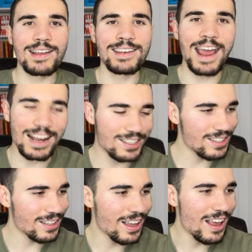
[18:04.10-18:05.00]

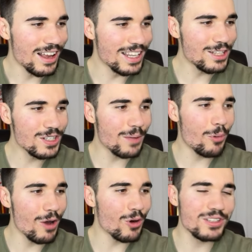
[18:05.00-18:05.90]
Next, this was at a
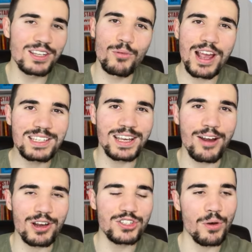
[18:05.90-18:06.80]
point where I was in the waiting
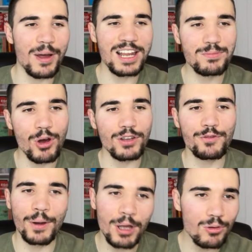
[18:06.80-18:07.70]
area. So by this point, the
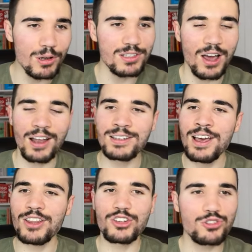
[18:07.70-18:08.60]
thumbnail was done,
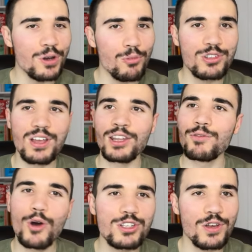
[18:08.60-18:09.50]
the script was done, the
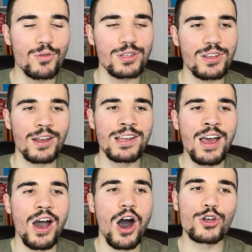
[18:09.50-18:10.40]
voiceover was done.
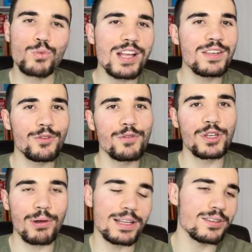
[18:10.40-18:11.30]
I was waiting for the
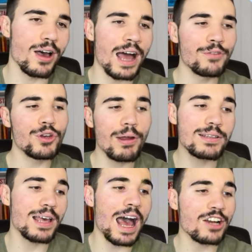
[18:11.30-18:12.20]
video editor, and the video
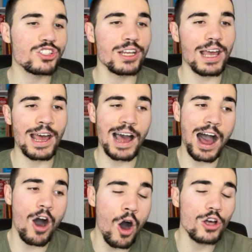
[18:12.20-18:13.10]
editor actually
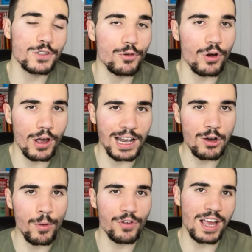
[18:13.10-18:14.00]
asked for a
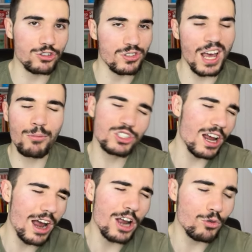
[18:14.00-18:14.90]
little bit of extra time, which
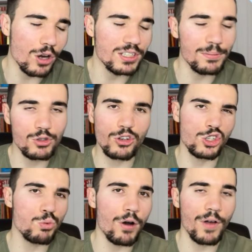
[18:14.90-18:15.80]
I granted him. It was only
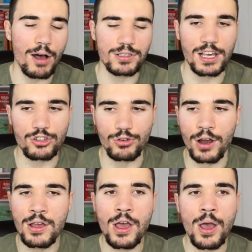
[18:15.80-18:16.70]
12 hours
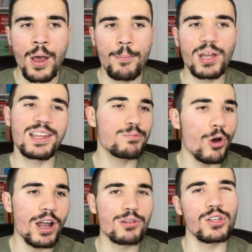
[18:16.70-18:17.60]
extra. But at this
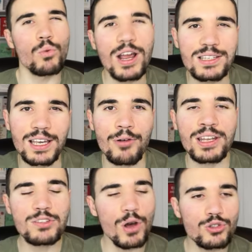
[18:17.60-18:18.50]
point, I was in the waiting area.
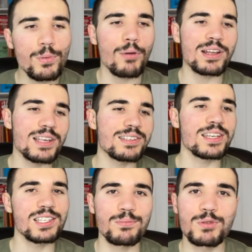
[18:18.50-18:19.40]
And this is what I talked about when I say
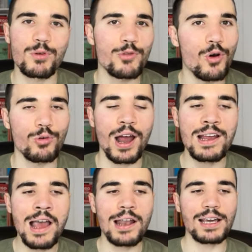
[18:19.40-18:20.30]
systems before, right?
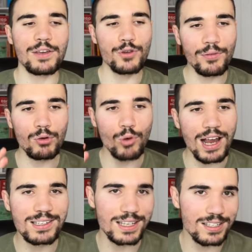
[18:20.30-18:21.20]
Like, if you have the
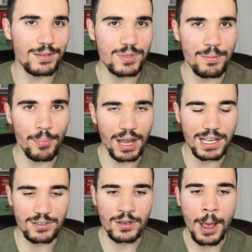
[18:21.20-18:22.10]
right systems in
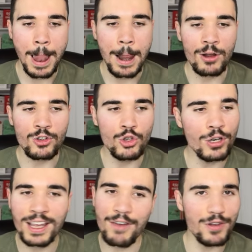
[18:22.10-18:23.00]
place, you
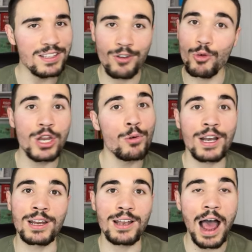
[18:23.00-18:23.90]
can get things done really
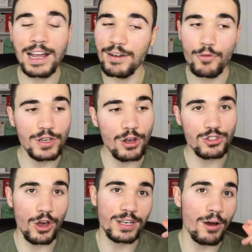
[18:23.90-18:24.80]
quickly. Like, I can have a video
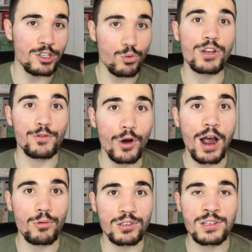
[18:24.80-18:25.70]
turned out in 24
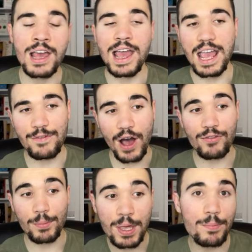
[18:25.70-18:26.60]
hours if I
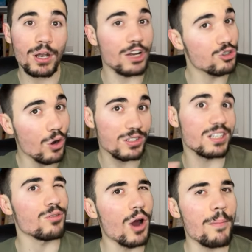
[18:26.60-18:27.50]
have the people I trust
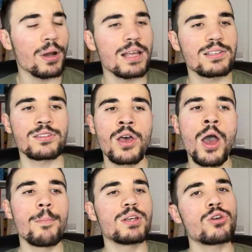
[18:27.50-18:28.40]
in the right places.
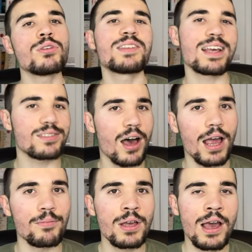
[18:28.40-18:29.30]
But it's going to take
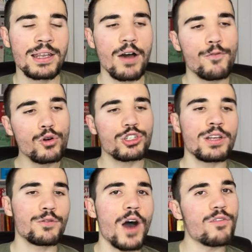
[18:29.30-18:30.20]
time. Now,
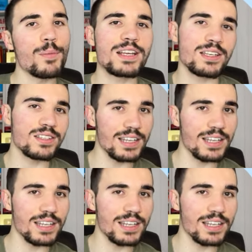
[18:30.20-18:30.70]
fortunately, Fiverr makes it